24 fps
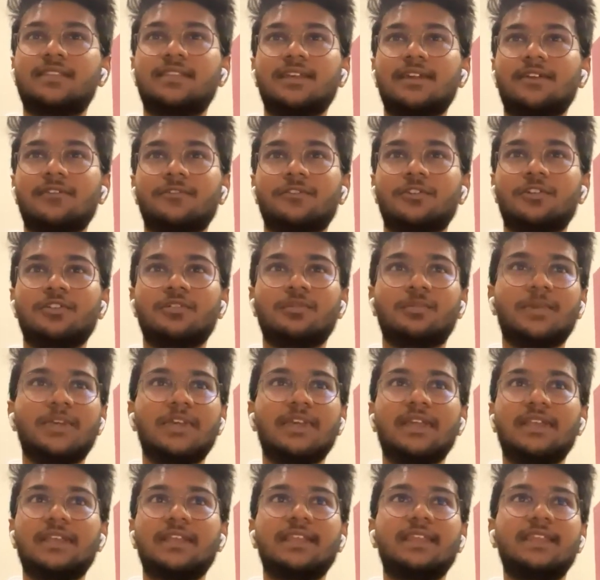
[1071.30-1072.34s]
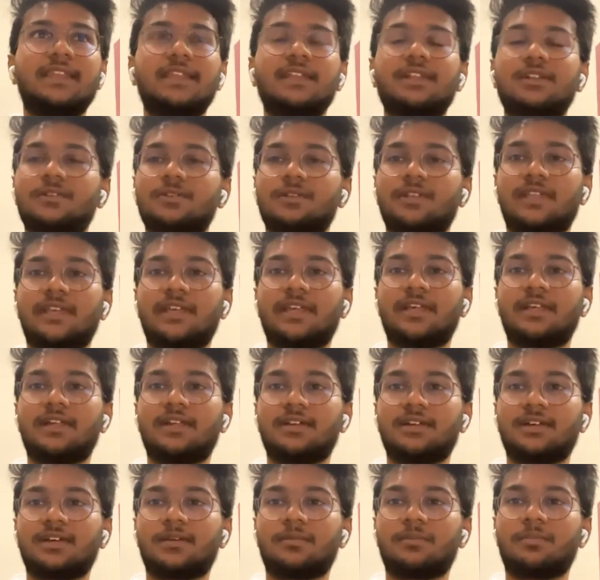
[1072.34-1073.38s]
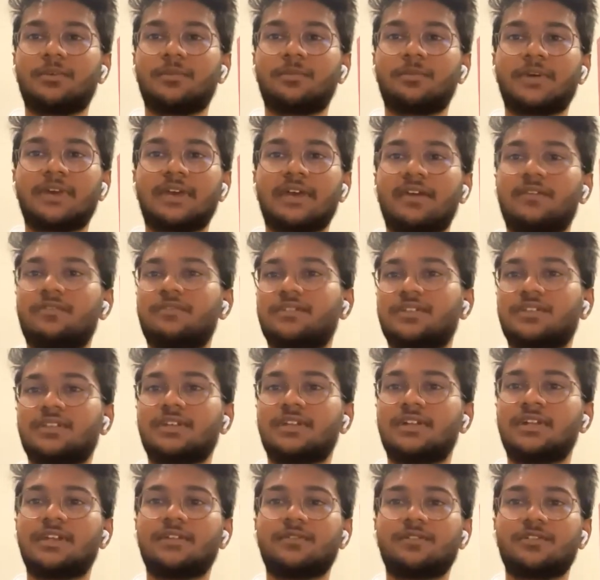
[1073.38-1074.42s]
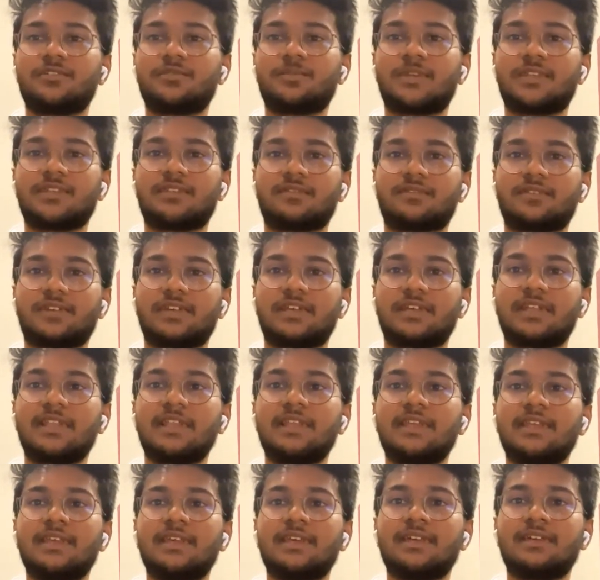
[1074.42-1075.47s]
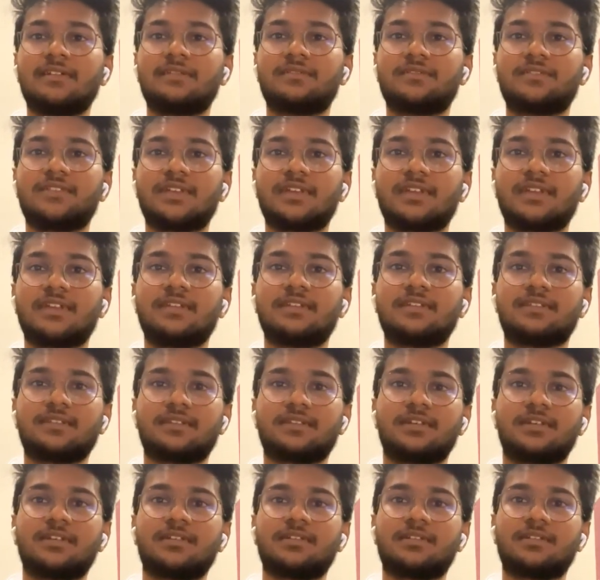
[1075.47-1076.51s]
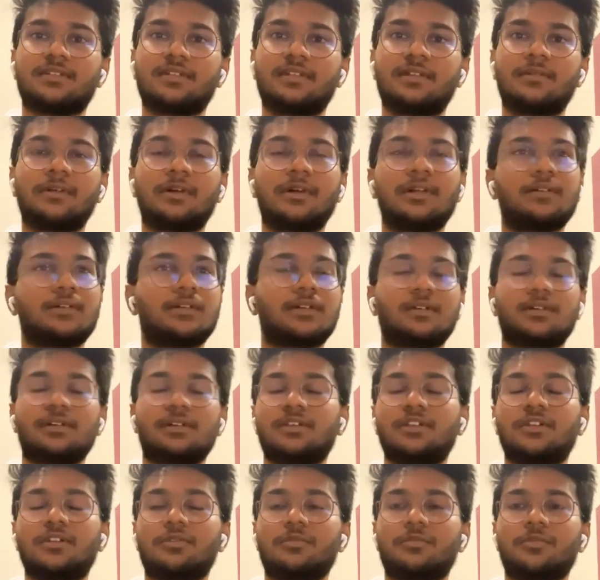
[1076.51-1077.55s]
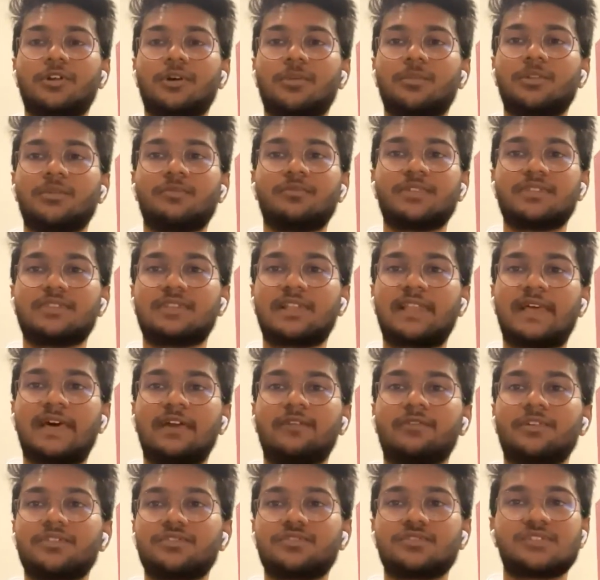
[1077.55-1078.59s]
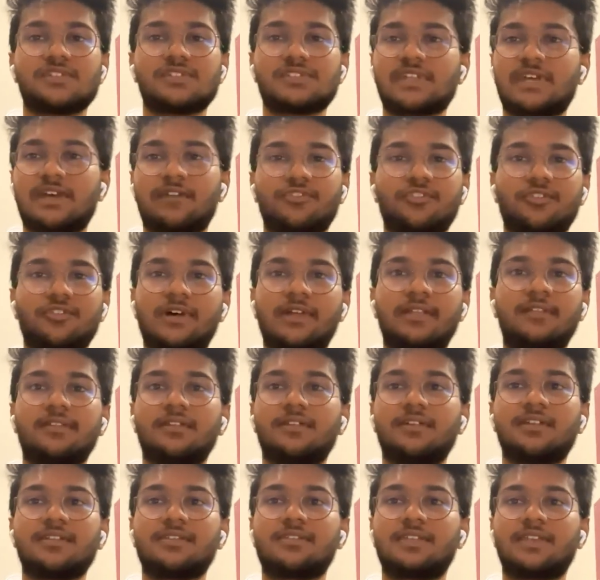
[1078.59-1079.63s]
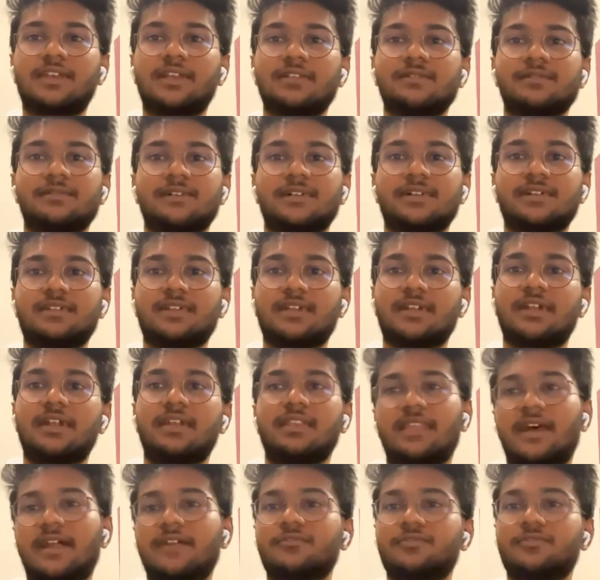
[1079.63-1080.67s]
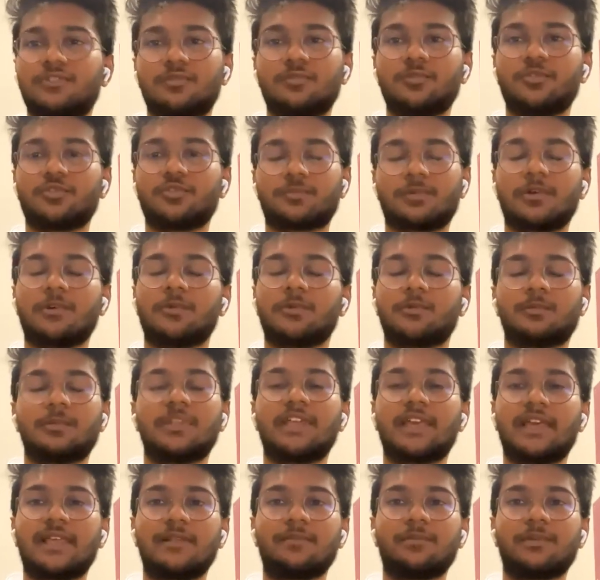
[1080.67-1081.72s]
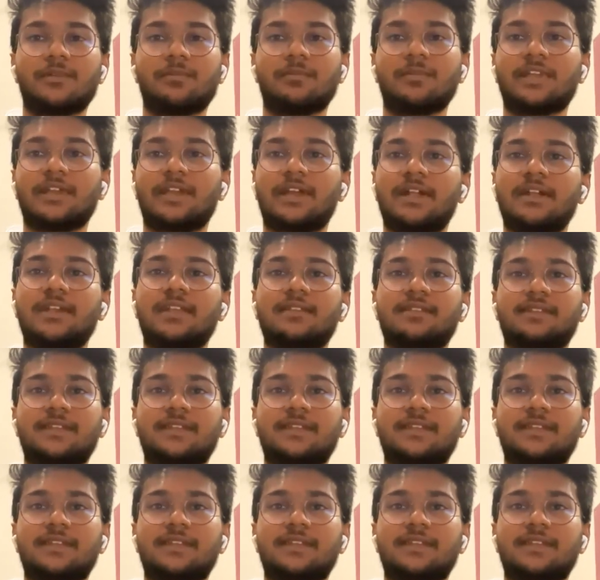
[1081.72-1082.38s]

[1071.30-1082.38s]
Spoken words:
there won't be any need to like prepare for the interview specifically if there is a problem with the language. You just have to answer in single words, and that would most probably help him like